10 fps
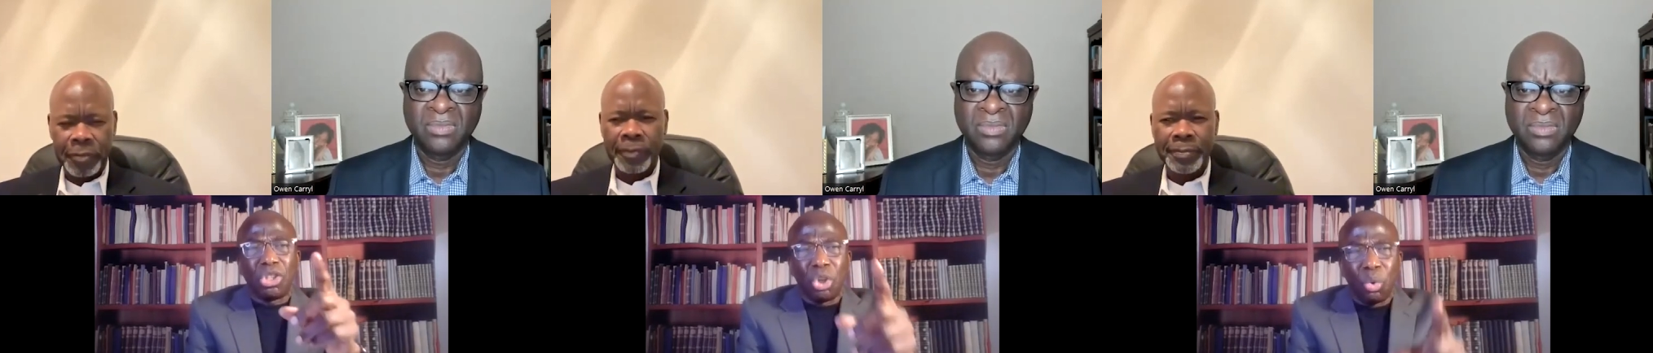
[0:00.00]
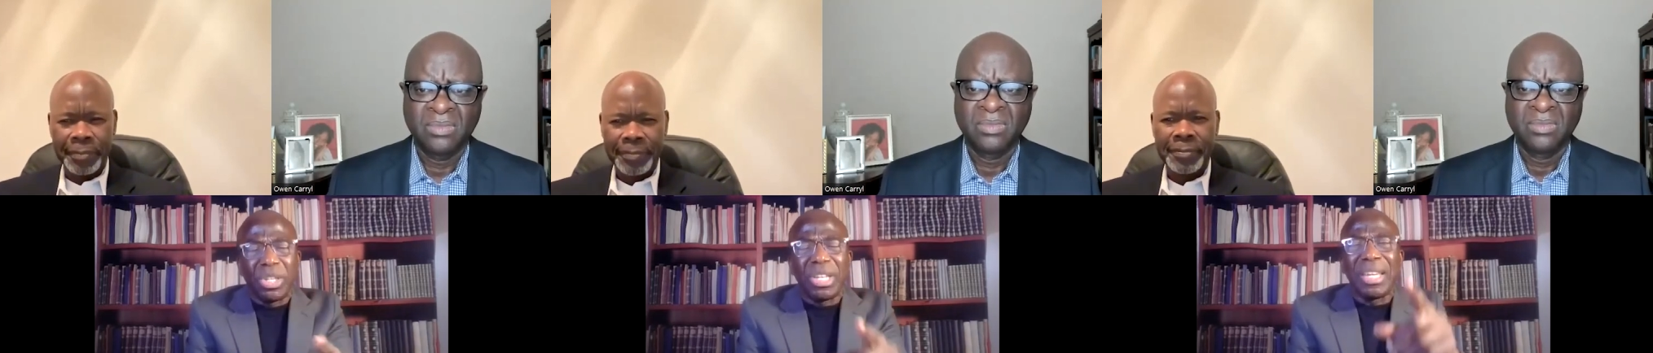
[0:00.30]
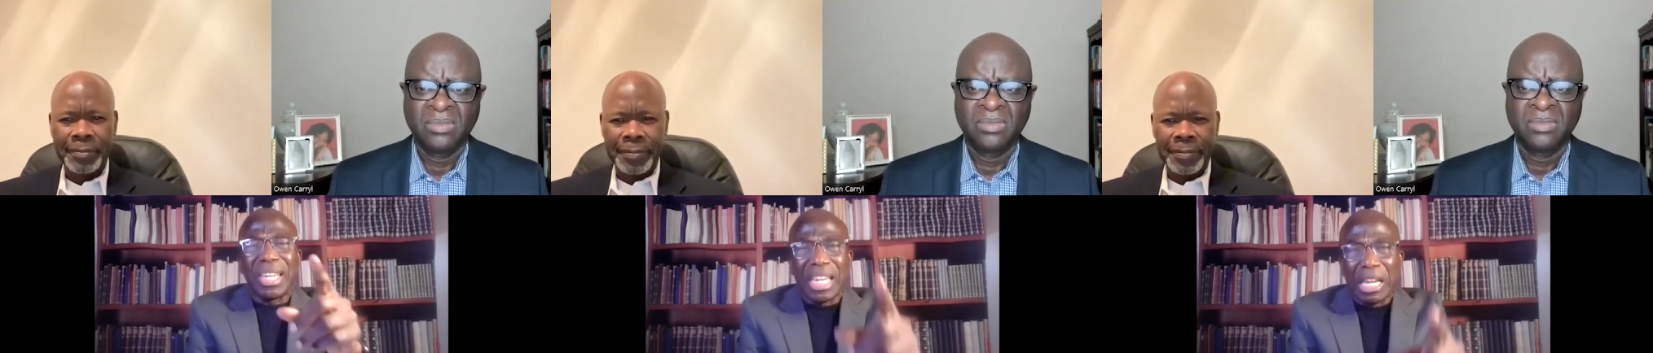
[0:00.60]
Speaker 1: do
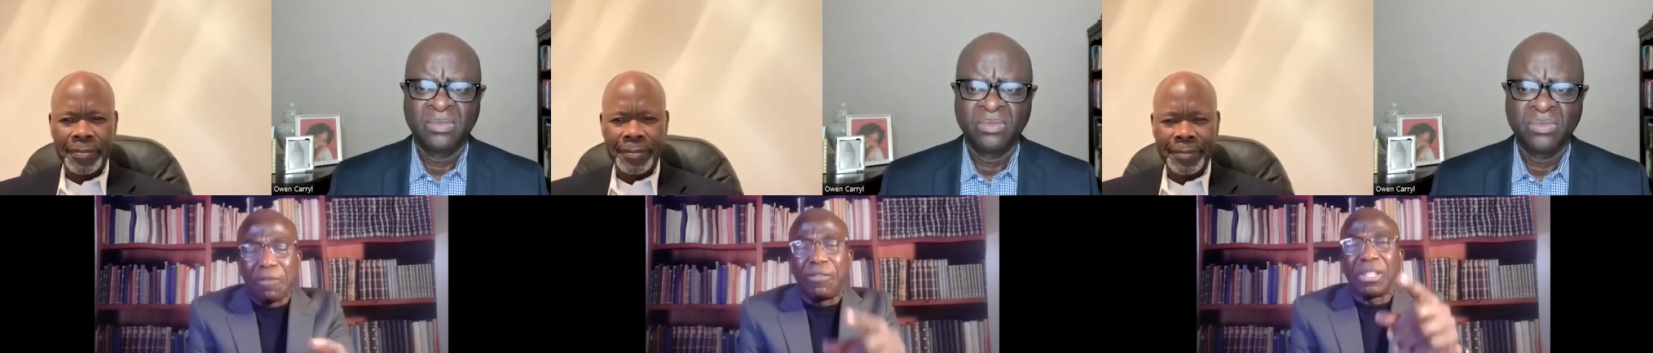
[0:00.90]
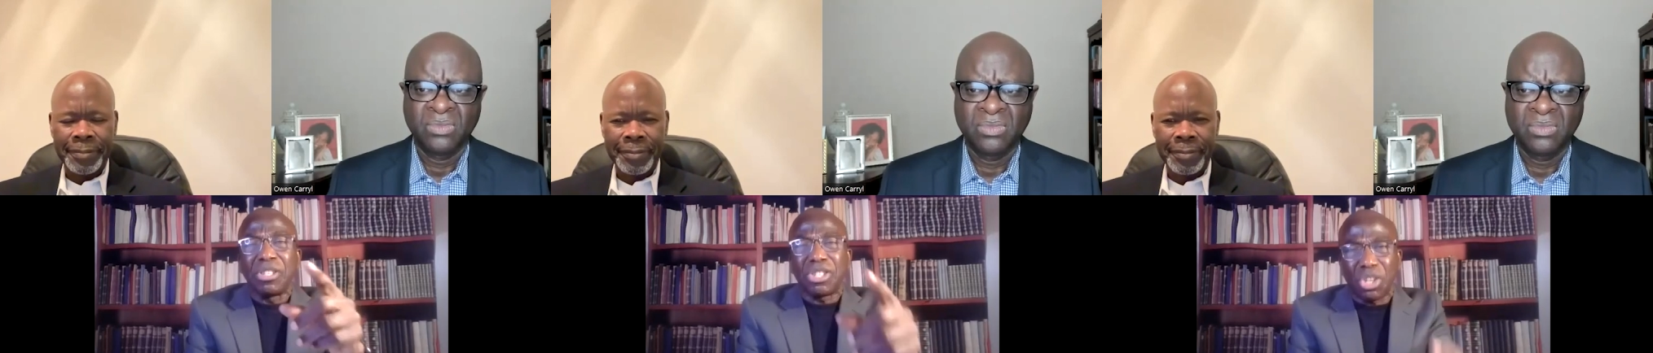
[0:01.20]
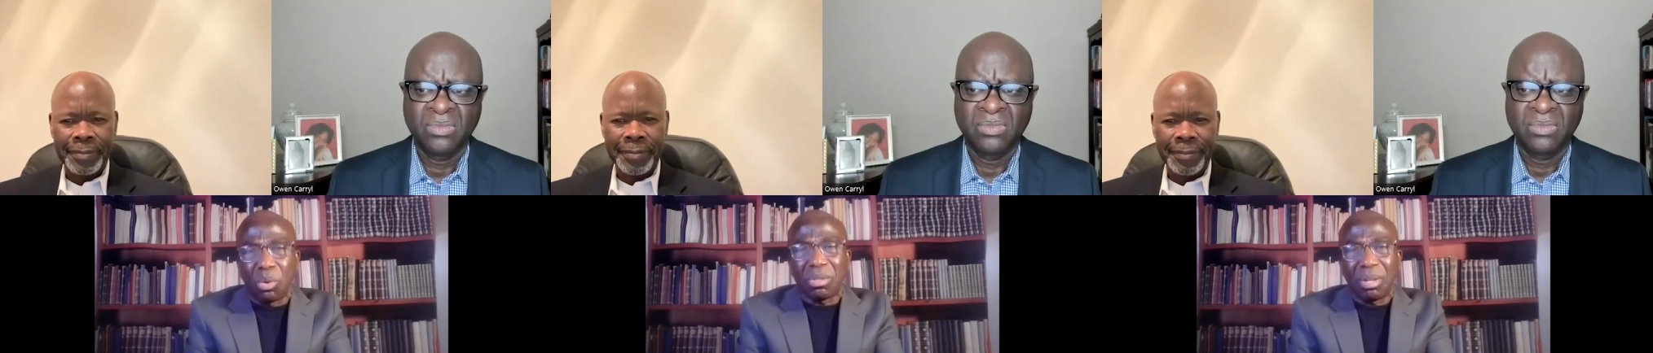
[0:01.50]
ye even
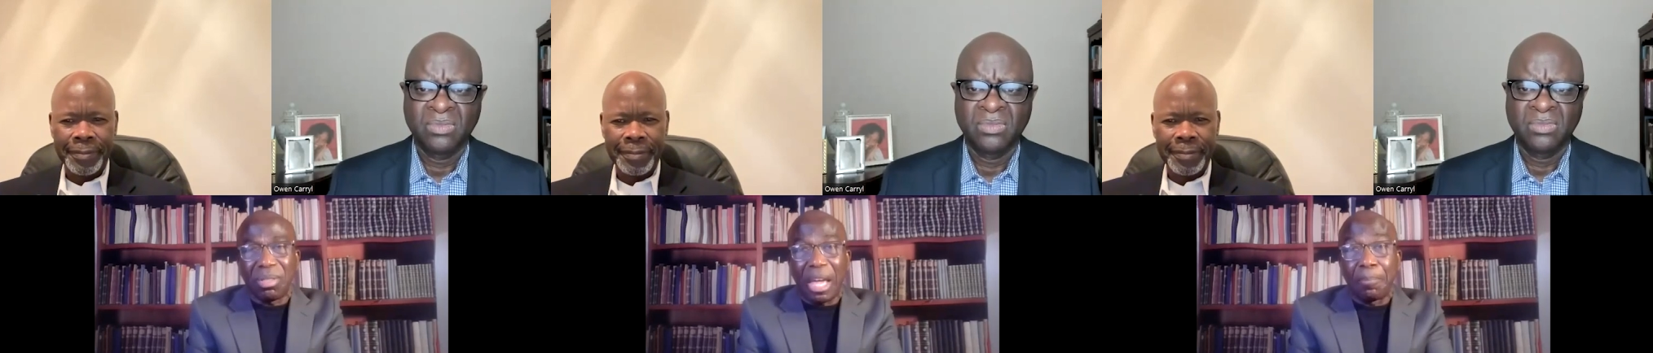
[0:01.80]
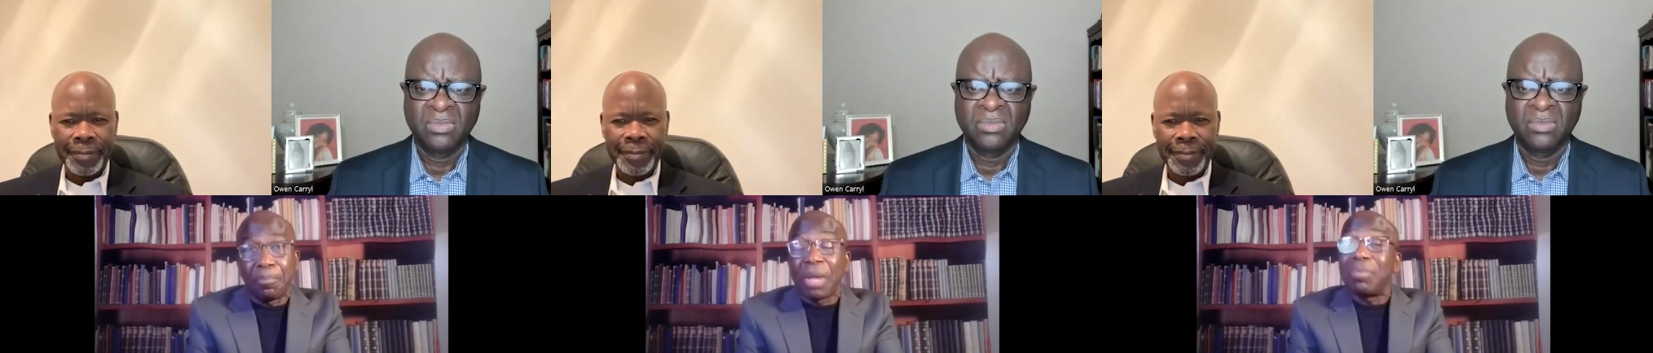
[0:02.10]
so to them.